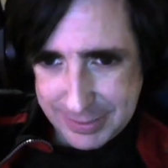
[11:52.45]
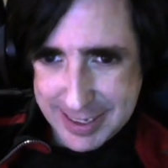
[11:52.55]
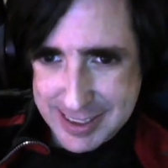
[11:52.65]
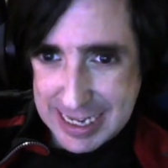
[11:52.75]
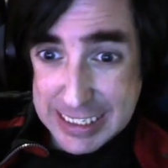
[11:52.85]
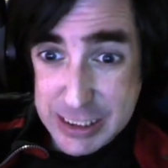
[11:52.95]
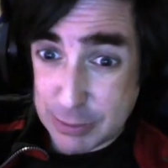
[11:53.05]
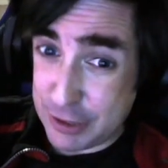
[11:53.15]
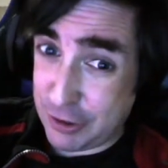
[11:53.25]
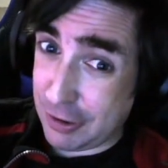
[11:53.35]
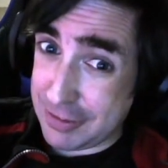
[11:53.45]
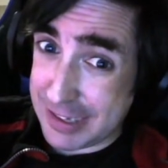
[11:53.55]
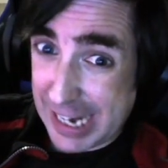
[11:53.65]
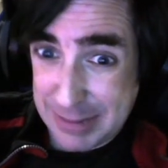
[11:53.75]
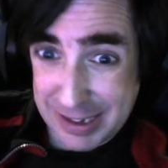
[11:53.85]
because that's what you do in
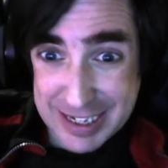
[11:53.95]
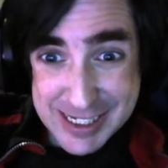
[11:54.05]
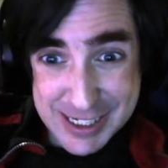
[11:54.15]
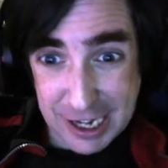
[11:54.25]
a game like this.